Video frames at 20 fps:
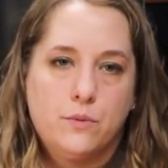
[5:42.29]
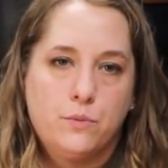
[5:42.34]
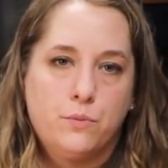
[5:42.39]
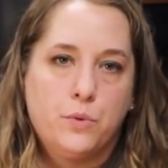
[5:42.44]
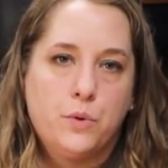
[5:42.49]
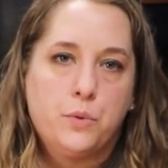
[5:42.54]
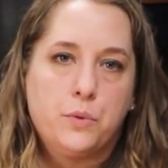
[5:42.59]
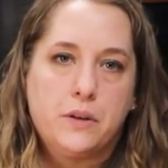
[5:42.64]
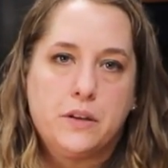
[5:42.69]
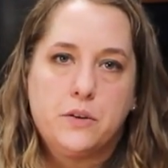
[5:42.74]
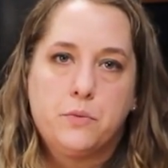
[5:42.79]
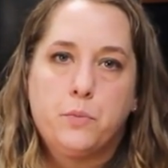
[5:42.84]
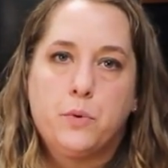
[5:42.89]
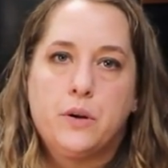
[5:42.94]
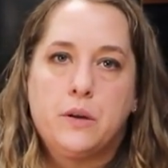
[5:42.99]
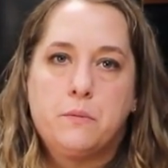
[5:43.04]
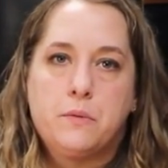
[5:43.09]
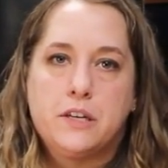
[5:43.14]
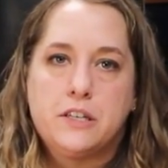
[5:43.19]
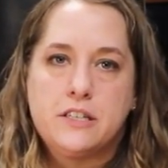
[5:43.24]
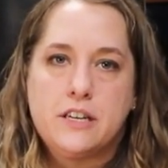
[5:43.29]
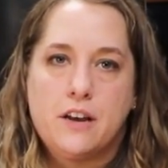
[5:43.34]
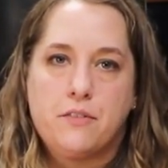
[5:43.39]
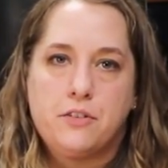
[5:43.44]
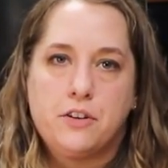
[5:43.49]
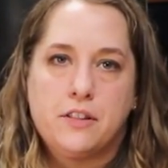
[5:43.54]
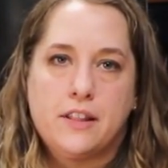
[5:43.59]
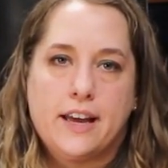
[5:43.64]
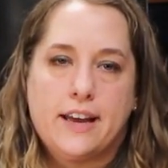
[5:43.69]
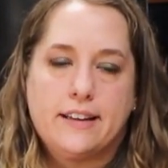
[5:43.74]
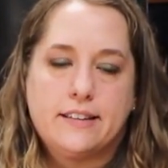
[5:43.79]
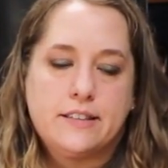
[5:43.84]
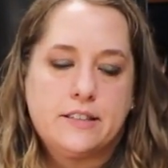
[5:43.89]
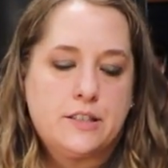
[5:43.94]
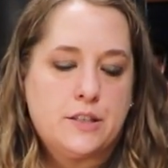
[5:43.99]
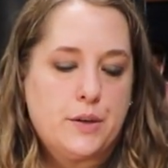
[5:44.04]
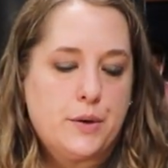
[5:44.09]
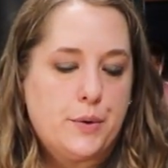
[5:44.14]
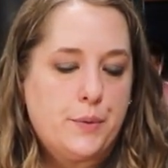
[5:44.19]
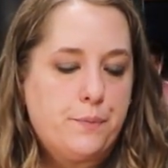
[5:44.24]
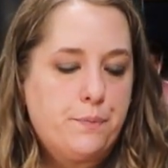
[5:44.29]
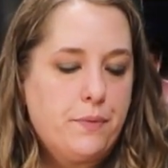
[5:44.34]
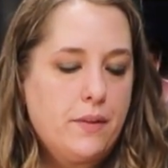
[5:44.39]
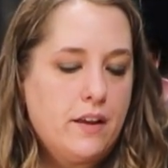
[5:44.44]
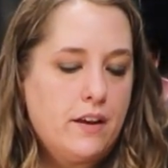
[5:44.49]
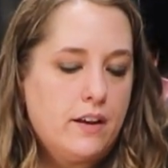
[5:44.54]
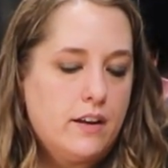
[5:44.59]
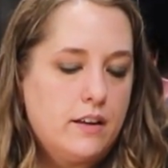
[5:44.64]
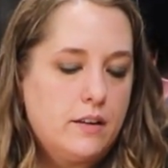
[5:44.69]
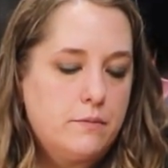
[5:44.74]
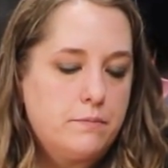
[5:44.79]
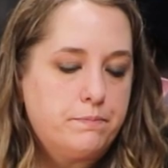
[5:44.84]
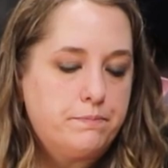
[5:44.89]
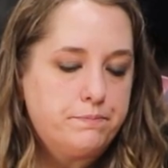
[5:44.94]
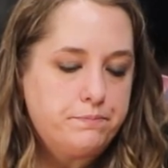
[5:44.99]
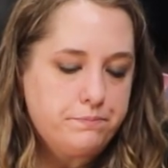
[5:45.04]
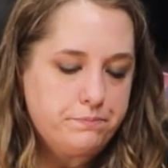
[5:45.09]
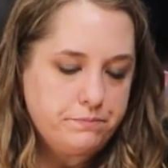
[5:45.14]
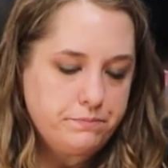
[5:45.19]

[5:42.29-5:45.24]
ruined pretty much after that. So, um,